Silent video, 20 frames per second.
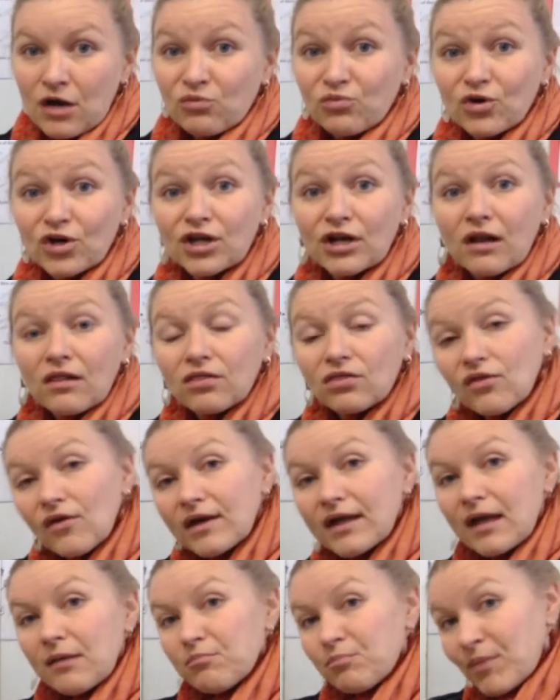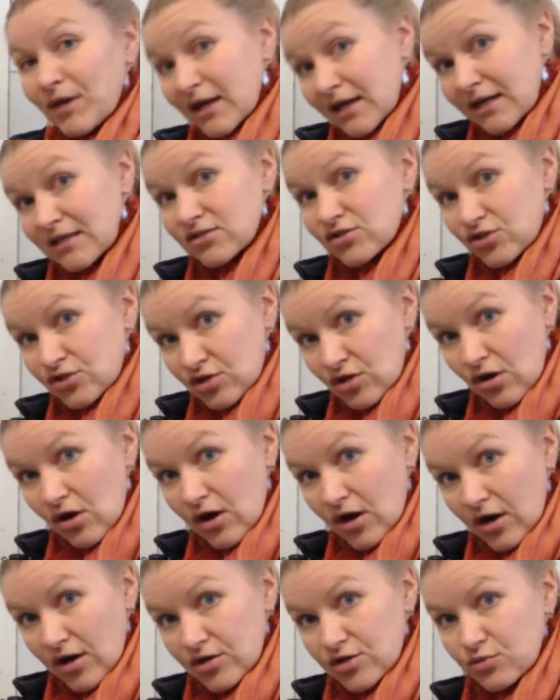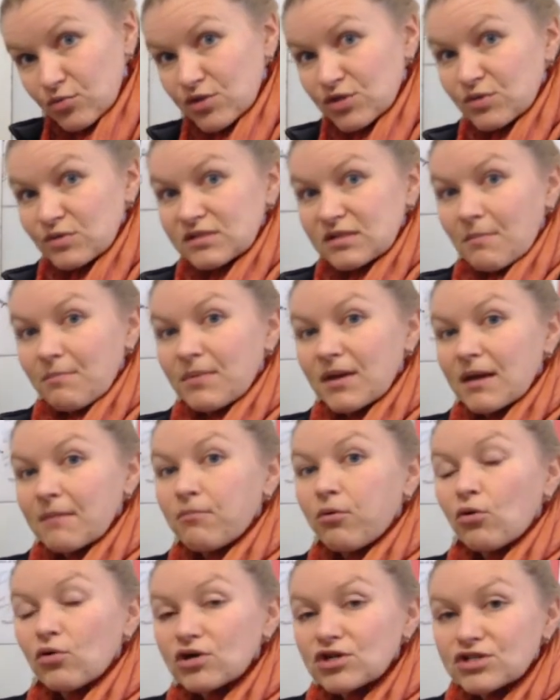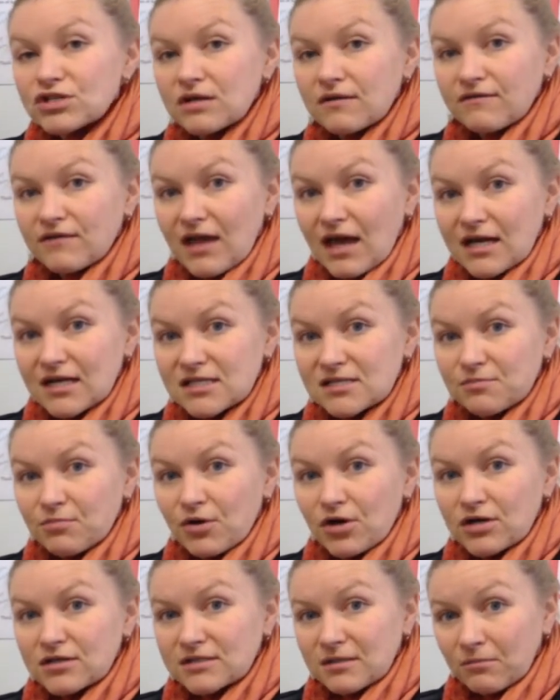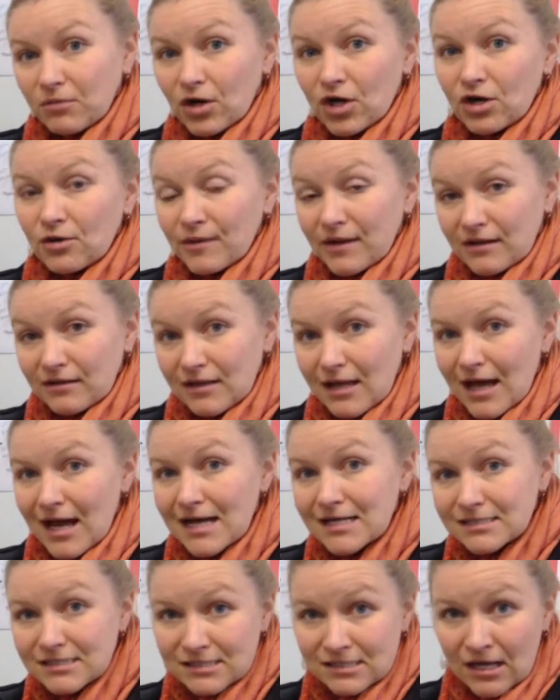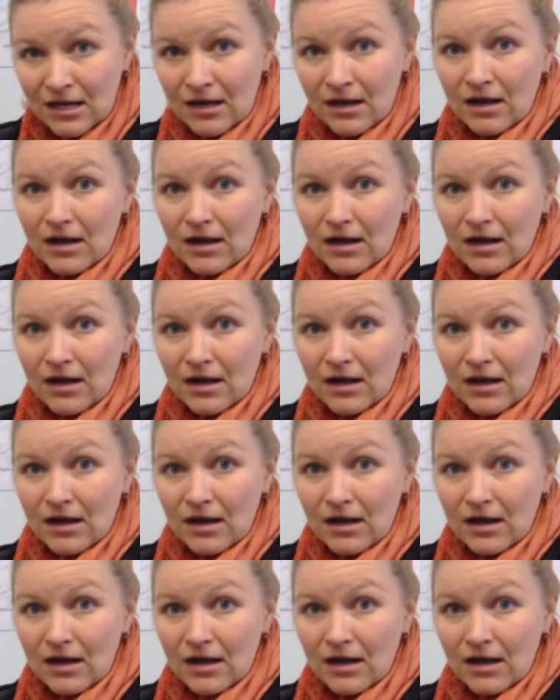We're going to look at Pickett's charge, which was a big portion of Gettysburg, tomorrow in class.